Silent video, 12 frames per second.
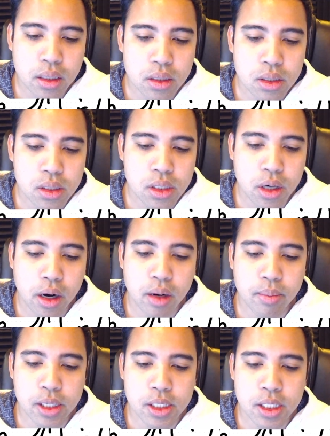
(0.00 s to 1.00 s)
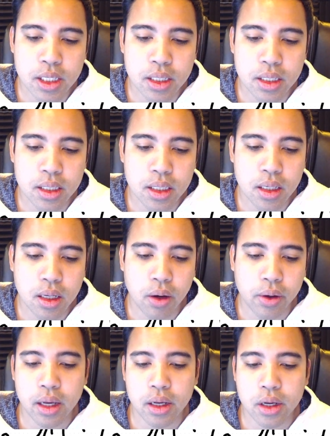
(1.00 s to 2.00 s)
starting budget?
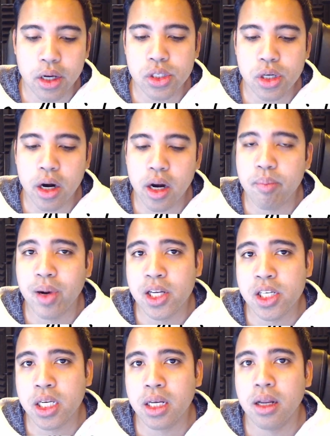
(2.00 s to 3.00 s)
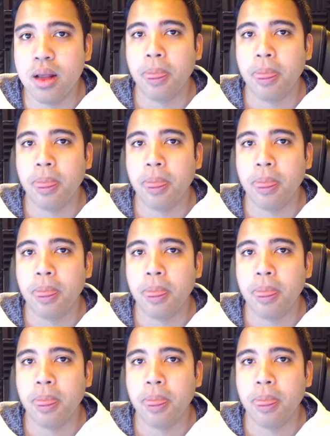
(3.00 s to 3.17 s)
Okay, a good starting budget,